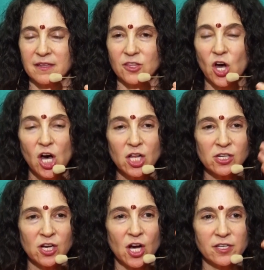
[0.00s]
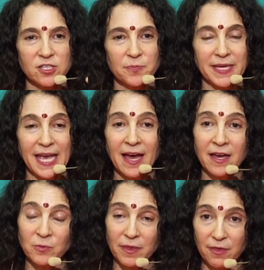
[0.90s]
The Holocaust
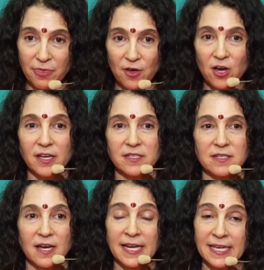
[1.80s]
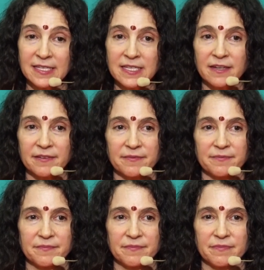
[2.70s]
began with a thought, an idea.
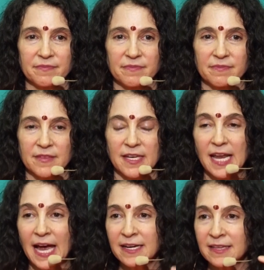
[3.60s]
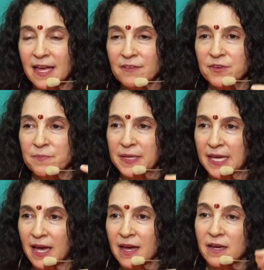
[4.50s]
9/11
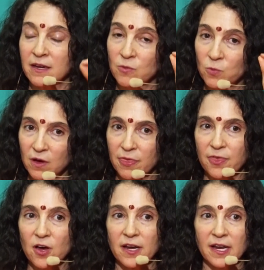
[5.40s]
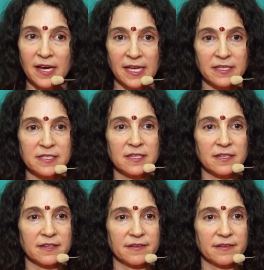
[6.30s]
began a thought, an idea.